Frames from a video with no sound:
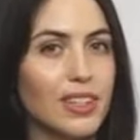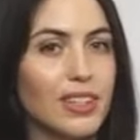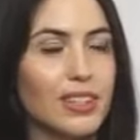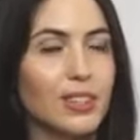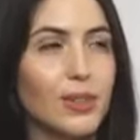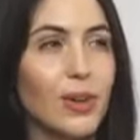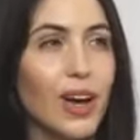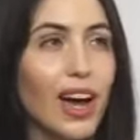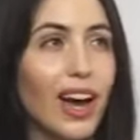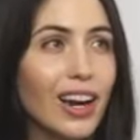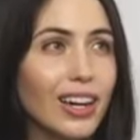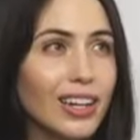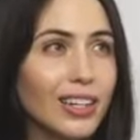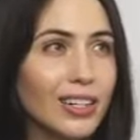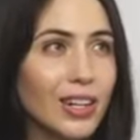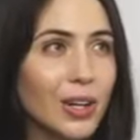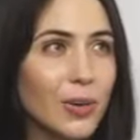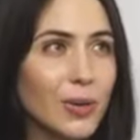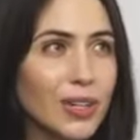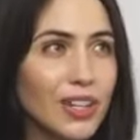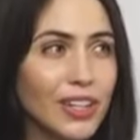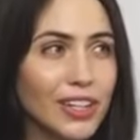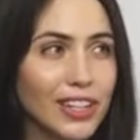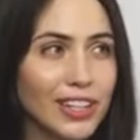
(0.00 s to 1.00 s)
So how do you
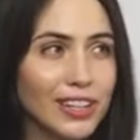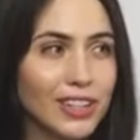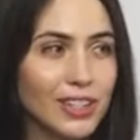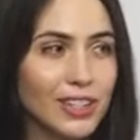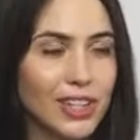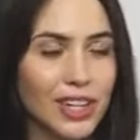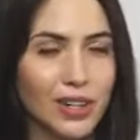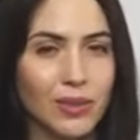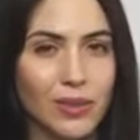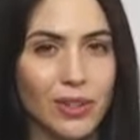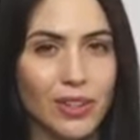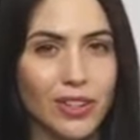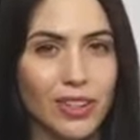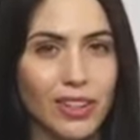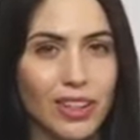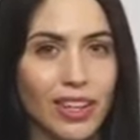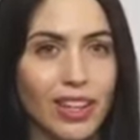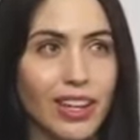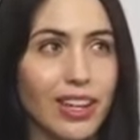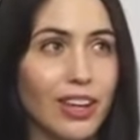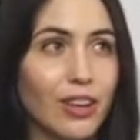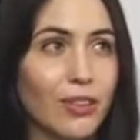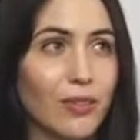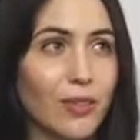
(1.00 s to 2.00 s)
know when you need the chain rule?
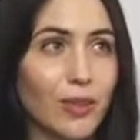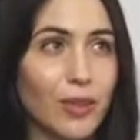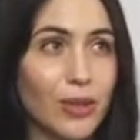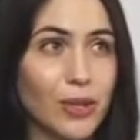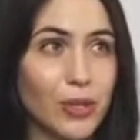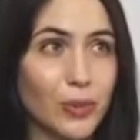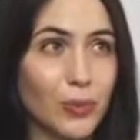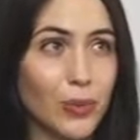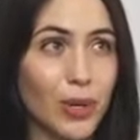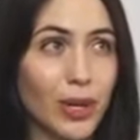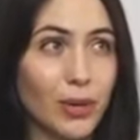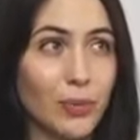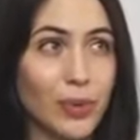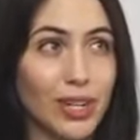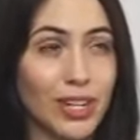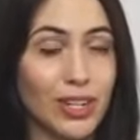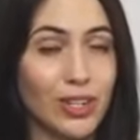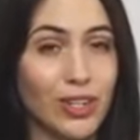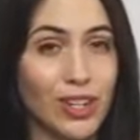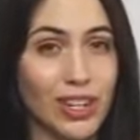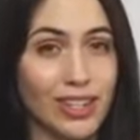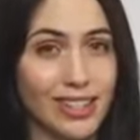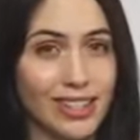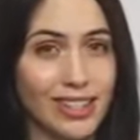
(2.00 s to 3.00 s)
For this one we
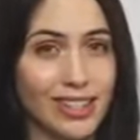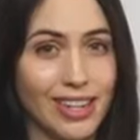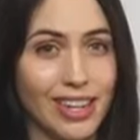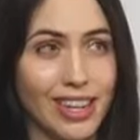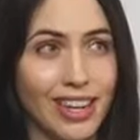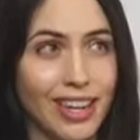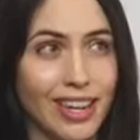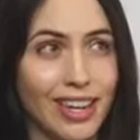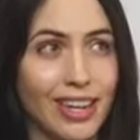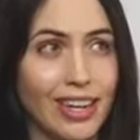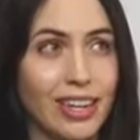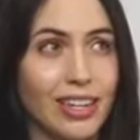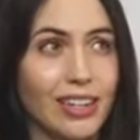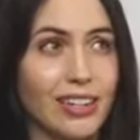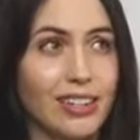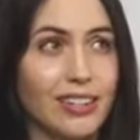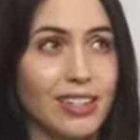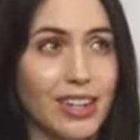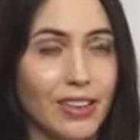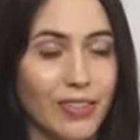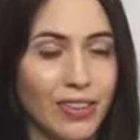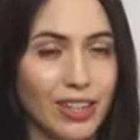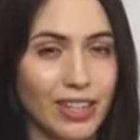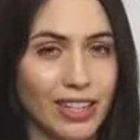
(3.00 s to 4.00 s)
just did,
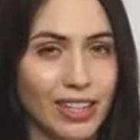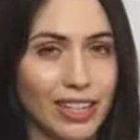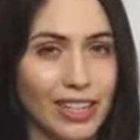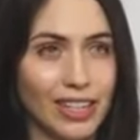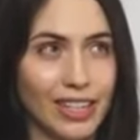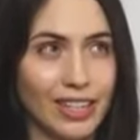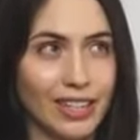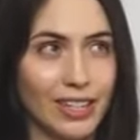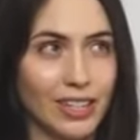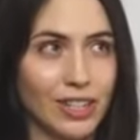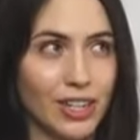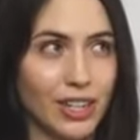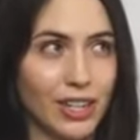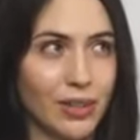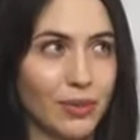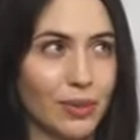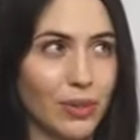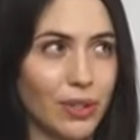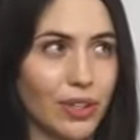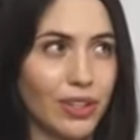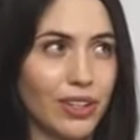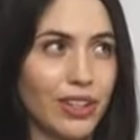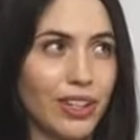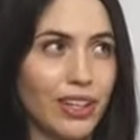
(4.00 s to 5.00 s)
definitely needed the chain
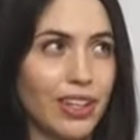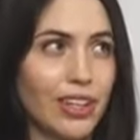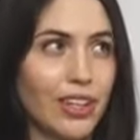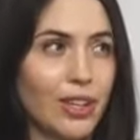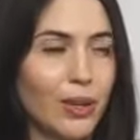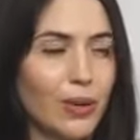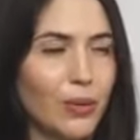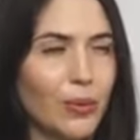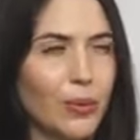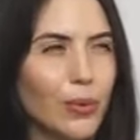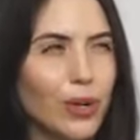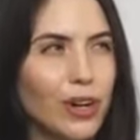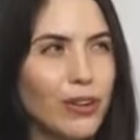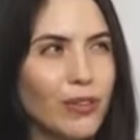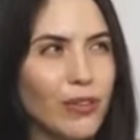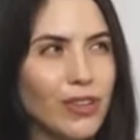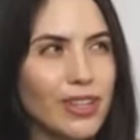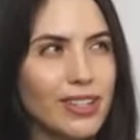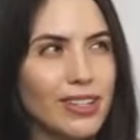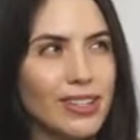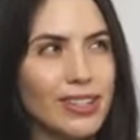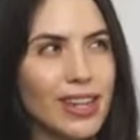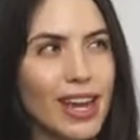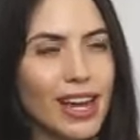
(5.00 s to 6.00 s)
rule. What if
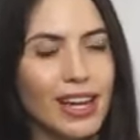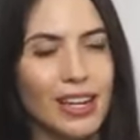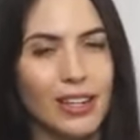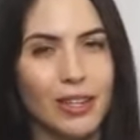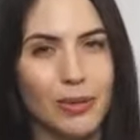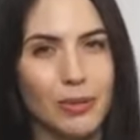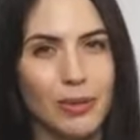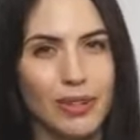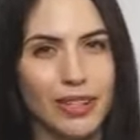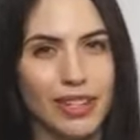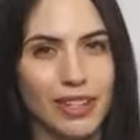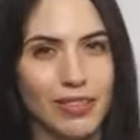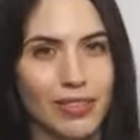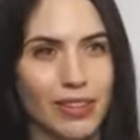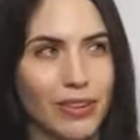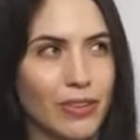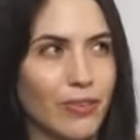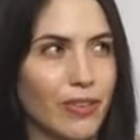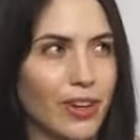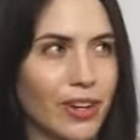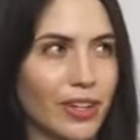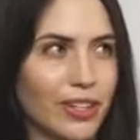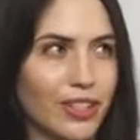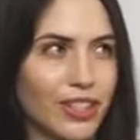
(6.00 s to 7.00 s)
instead you'd been given a
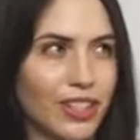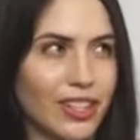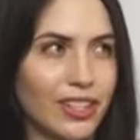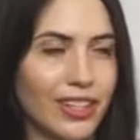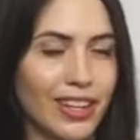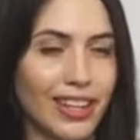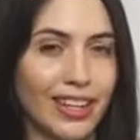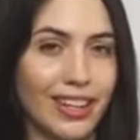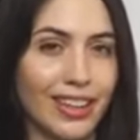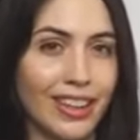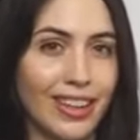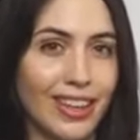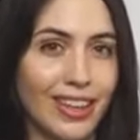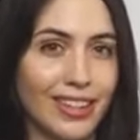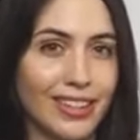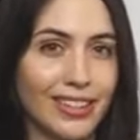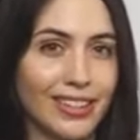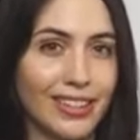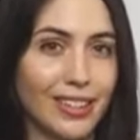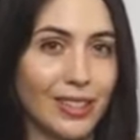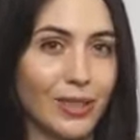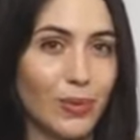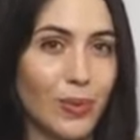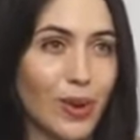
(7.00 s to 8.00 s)
function like
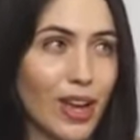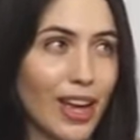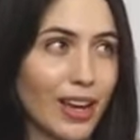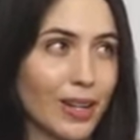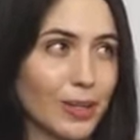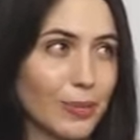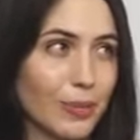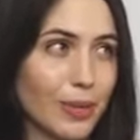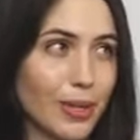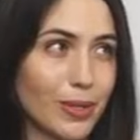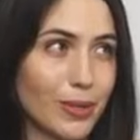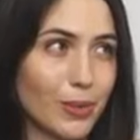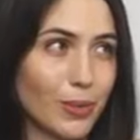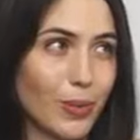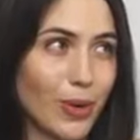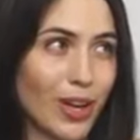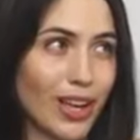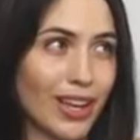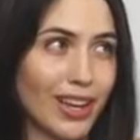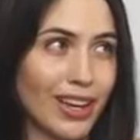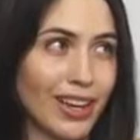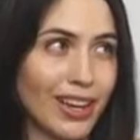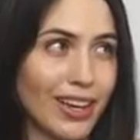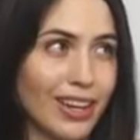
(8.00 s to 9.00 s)
this, 3x plus
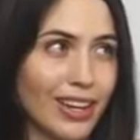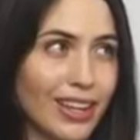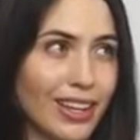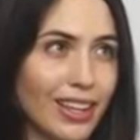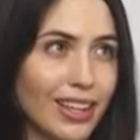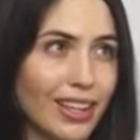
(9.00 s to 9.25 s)
1?